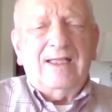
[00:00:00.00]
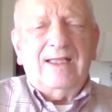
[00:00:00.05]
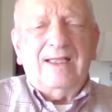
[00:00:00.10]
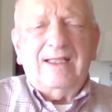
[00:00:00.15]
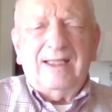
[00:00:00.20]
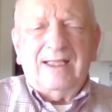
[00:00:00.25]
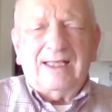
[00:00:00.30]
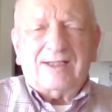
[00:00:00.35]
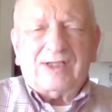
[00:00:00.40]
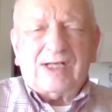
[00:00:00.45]

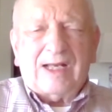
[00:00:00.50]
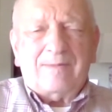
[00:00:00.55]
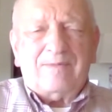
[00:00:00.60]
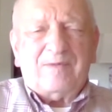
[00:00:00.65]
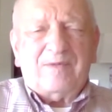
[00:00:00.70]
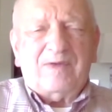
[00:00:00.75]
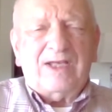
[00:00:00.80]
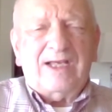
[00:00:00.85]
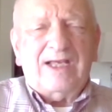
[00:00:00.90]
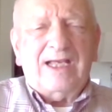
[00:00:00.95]
except
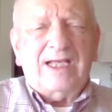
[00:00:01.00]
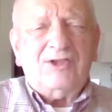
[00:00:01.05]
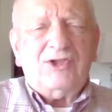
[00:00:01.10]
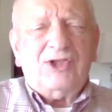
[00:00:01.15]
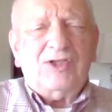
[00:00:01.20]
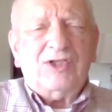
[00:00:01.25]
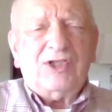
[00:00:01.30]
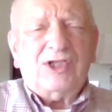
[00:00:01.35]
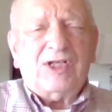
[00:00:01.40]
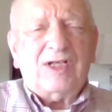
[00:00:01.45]
for the
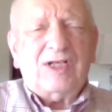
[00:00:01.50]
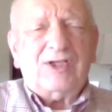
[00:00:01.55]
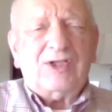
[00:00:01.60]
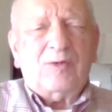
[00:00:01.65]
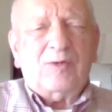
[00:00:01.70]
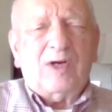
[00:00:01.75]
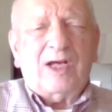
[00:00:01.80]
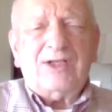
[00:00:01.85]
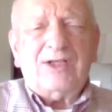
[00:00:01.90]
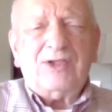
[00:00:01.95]
engine
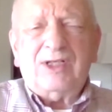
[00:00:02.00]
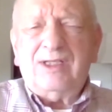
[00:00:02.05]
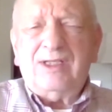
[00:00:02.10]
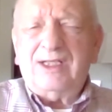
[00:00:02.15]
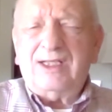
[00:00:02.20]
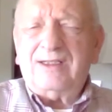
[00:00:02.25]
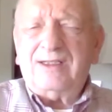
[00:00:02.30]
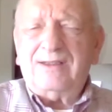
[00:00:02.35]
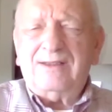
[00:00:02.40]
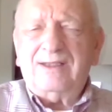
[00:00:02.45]

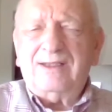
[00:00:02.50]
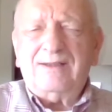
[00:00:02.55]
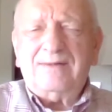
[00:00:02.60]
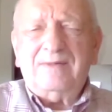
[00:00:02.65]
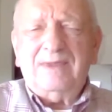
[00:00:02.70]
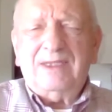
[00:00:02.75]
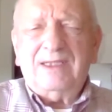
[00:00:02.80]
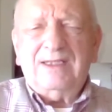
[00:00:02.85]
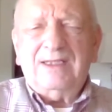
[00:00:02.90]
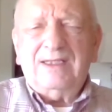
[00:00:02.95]
situation.
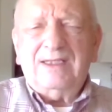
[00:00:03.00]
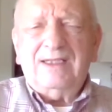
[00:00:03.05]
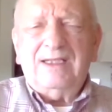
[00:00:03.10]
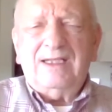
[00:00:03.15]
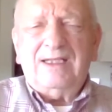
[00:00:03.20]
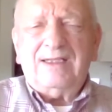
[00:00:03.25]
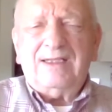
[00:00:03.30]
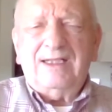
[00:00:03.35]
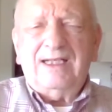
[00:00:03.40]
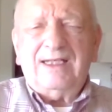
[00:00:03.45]

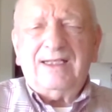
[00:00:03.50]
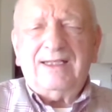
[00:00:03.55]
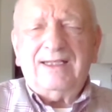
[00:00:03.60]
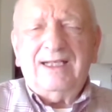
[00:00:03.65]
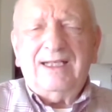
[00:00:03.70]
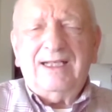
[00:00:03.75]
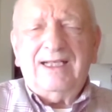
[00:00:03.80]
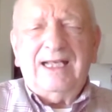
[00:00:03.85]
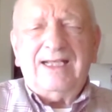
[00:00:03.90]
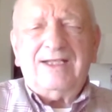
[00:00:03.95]

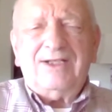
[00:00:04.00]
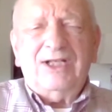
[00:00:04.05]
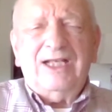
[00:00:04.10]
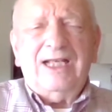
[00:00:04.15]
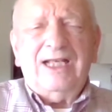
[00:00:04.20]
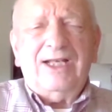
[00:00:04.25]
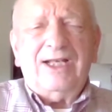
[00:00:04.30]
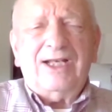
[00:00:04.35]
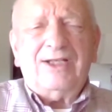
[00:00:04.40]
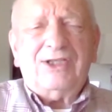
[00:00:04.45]
It
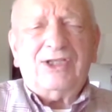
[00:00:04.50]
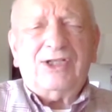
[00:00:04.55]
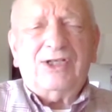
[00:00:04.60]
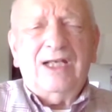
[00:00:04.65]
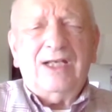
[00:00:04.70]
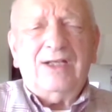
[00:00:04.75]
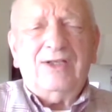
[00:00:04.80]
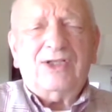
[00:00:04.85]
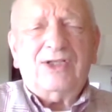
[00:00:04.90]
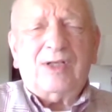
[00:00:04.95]
needed
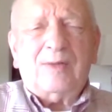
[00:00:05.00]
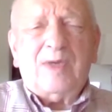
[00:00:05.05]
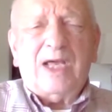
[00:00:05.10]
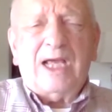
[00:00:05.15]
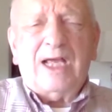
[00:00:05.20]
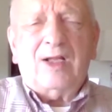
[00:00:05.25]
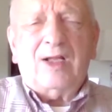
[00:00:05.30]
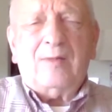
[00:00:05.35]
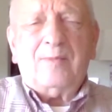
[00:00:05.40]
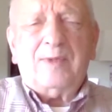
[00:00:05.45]
some
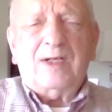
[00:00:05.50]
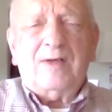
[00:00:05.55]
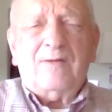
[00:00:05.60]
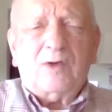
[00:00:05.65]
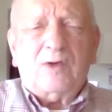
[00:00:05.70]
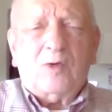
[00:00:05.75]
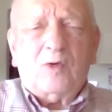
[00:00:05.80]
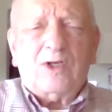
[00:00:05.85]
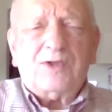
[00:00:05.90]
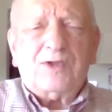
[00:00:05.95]
help, and of
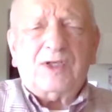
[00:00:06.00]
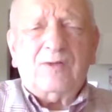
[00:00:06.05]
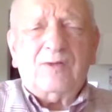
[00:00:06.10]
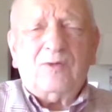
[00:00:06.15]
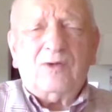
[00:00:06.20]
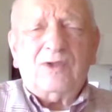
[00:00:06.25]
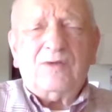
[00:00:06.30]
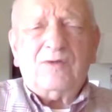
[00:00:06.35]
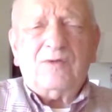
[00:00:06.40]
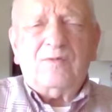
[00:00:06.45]
course it
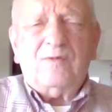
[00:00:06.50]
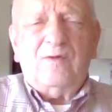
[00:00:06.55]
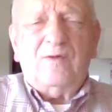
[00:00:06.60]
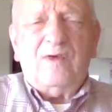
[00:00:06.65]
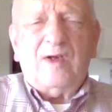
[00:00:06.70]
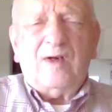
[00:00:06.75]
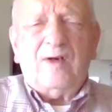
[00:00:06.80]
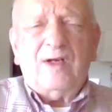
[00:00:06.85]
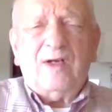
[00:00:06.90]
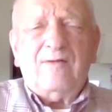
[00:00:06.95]
was
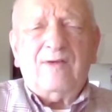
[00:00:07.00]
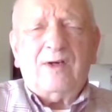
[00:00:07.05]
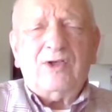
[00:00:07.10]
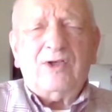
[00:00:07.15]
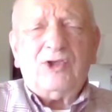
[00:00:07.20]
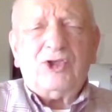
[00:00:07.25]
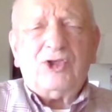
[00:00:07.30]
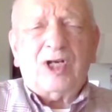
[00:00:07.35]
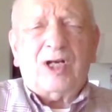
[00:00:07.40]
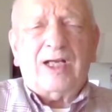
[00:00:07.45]
very, very
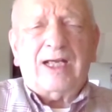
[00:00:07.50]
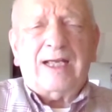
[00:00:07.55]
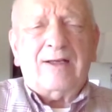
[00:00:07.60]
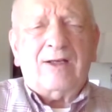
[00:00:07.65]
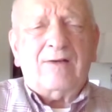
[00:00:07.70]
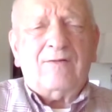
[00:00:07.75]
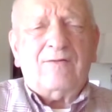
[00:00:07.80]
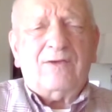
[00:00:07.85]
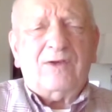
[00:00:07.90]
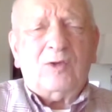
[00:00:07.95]
shy
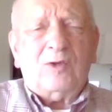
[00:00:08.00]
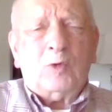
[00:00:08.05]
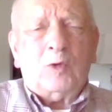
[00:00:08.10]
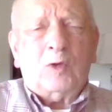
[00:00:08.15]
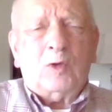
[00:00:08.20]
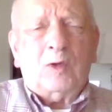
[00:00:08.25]
on fuel.